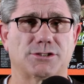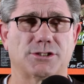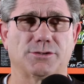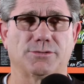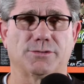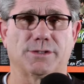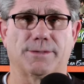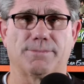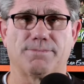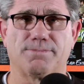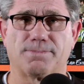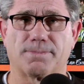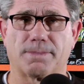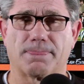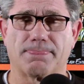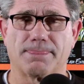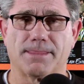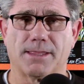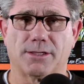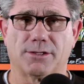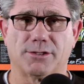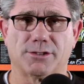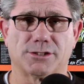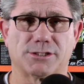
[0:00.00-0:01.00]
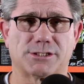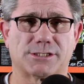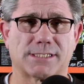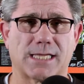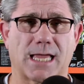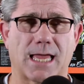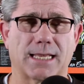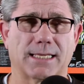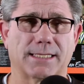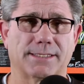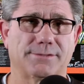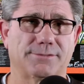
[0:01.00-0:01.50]
two. A good
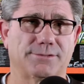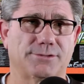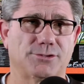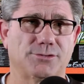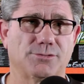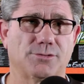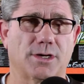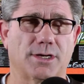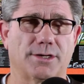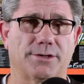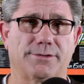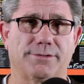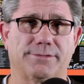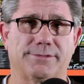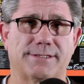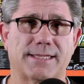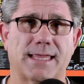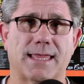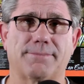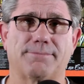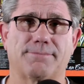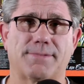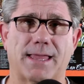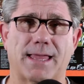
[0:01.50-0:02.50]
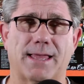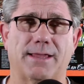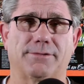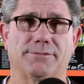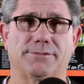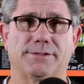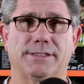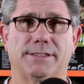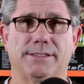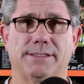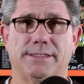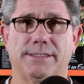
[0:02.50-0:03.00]
solid
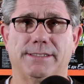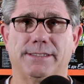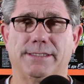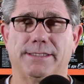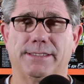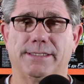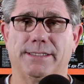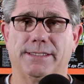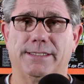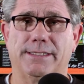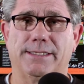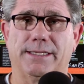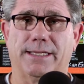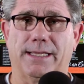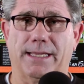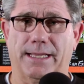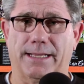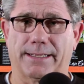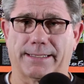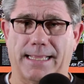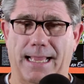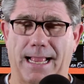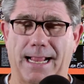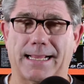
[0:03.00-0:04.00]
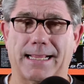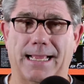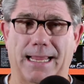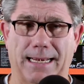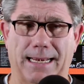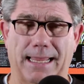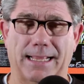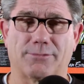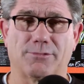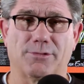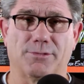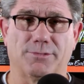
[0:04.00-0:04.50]
210-pound guy, kind
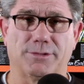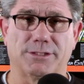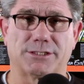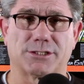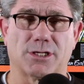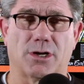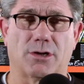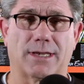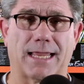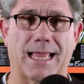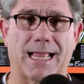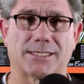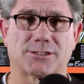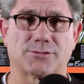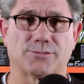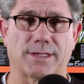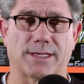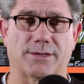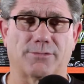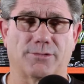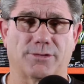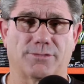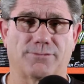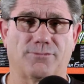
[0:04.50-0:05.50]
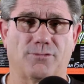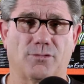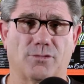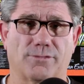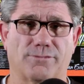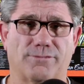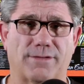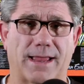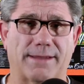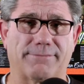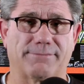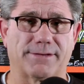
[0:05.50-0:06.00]
of like what we saw last week with 4
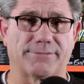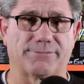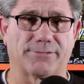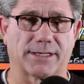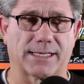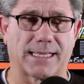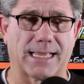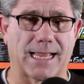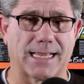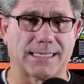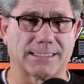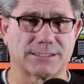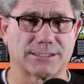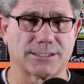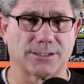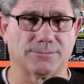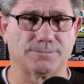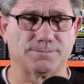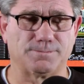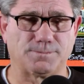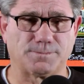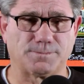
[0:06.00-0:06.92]
or 5 different guys. So